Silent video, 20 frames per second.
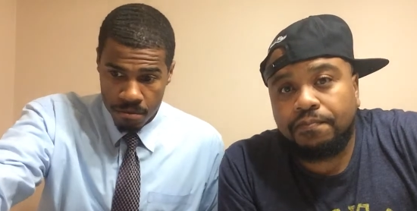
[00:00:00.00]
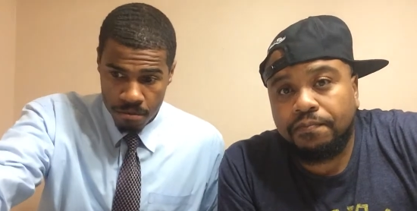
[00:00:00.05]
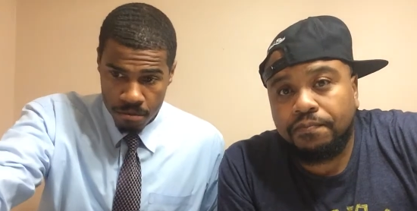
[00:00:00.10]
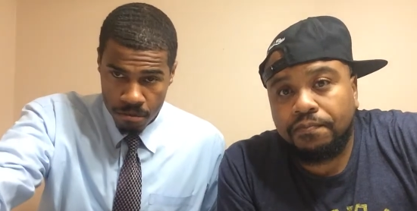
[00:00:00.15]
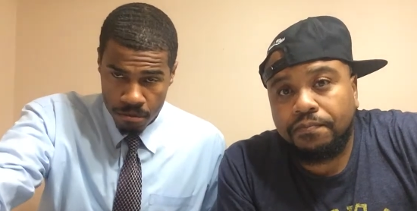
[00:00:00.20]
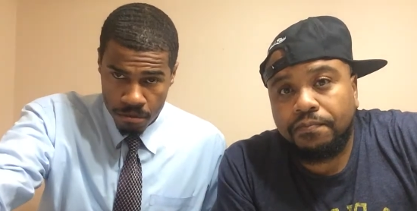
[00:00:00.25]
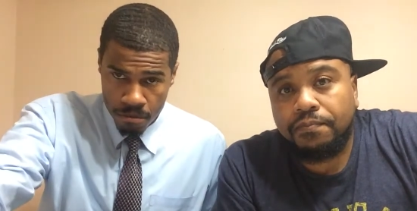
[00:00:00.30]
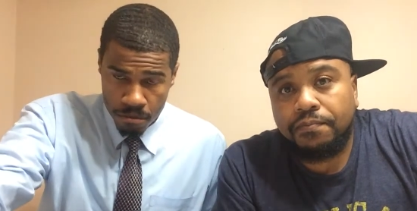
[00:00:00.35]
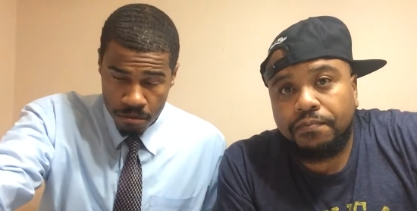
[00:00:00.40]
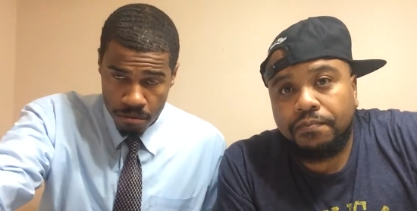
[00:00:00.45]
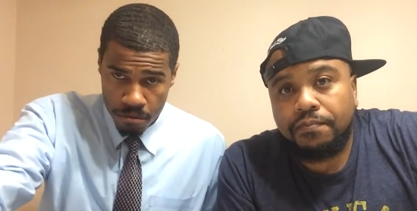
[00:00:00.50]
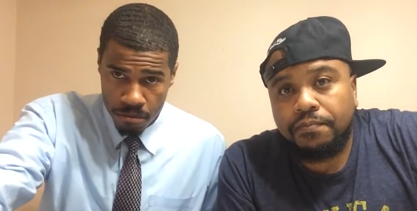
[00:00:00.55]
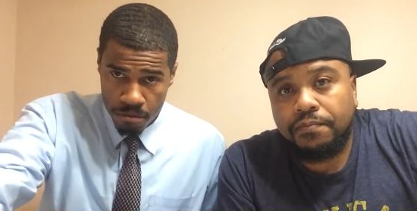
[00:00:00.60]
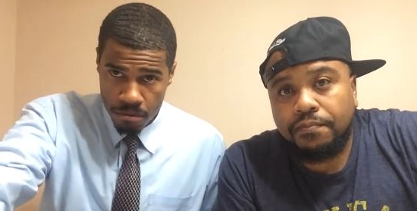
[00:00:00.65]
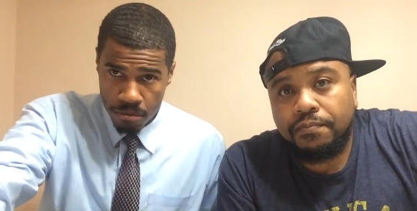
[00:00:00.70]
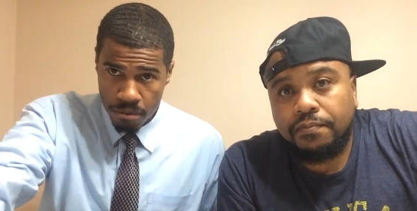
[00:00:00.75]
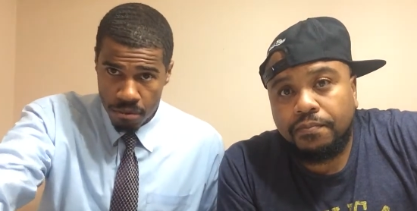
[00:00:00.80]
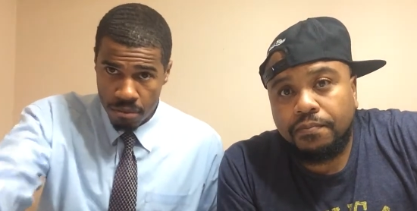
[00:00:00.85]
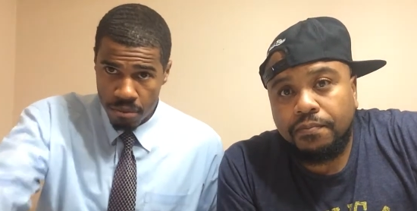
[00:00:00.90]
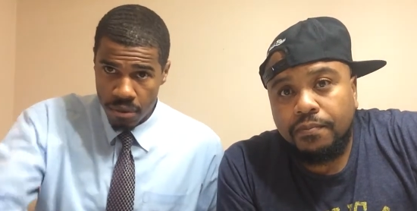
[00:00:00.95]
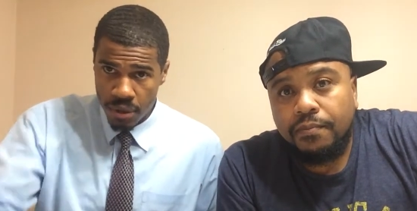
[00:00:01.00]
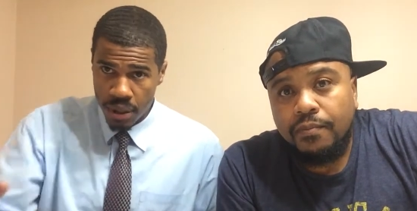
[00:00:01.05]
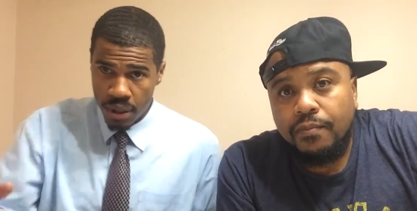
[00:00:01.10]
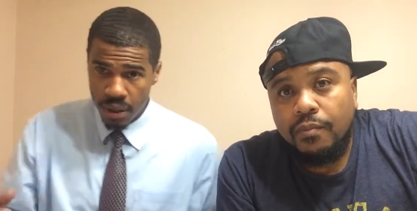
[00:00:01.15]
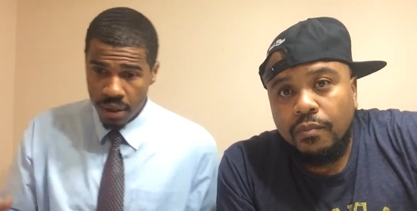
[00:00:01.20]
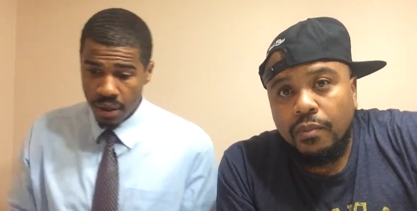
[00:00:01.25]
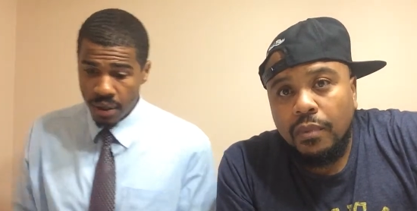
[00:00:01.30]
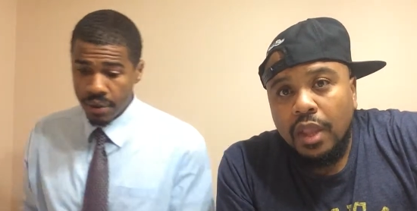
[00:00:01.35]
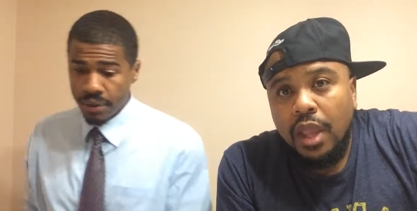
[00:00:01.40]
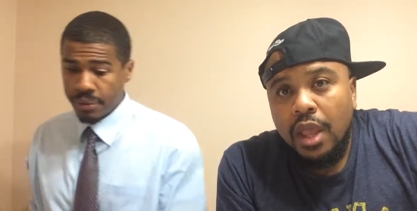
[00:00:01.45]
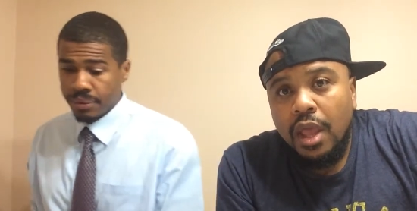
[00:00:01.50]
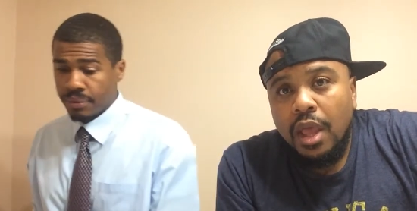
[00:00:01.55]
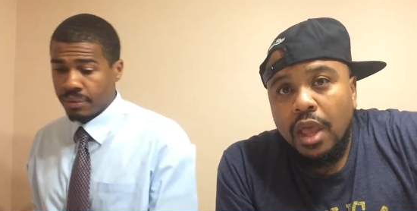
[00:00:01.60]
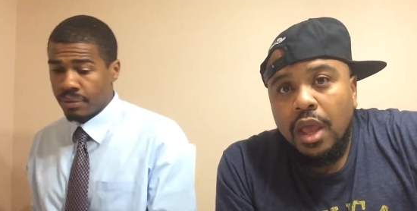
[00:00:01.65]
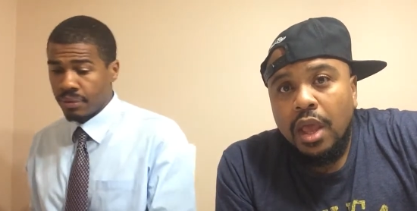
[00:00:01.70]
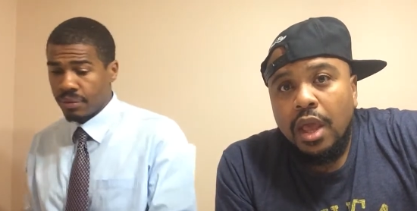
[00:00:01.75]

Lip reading: Nothing is said.